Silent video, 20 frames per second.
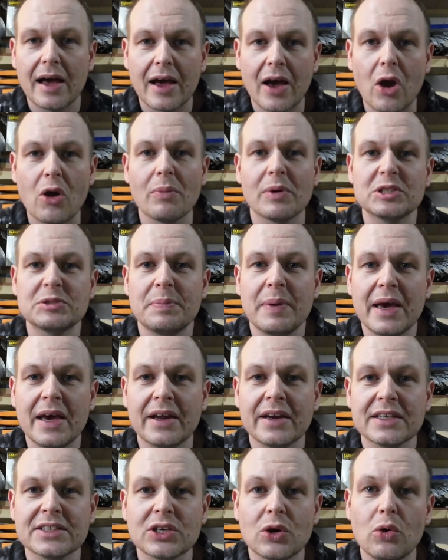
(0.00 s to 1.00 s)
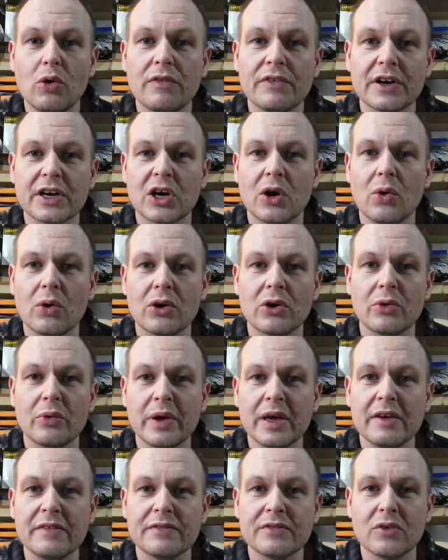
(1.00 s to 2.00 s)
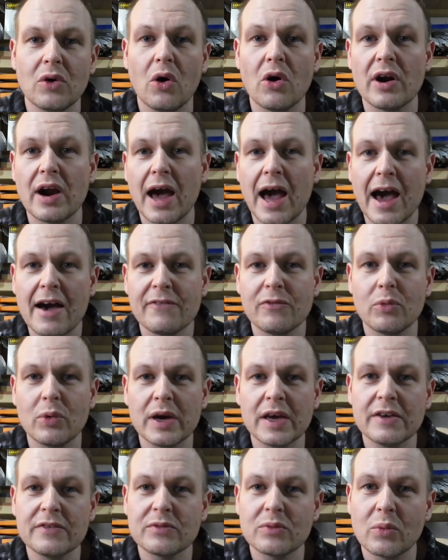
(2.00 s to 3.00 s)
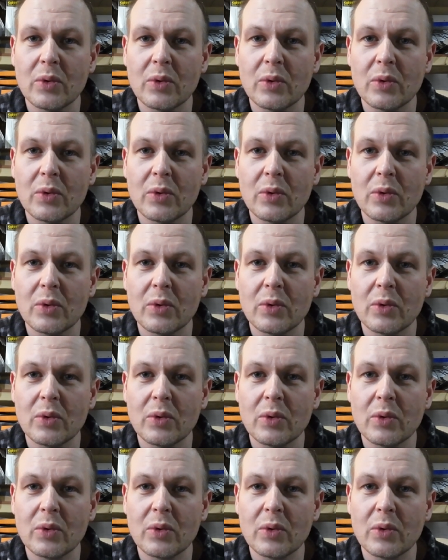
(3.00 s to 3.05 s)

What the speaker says: How much better is it over a quarter wave or a half wave?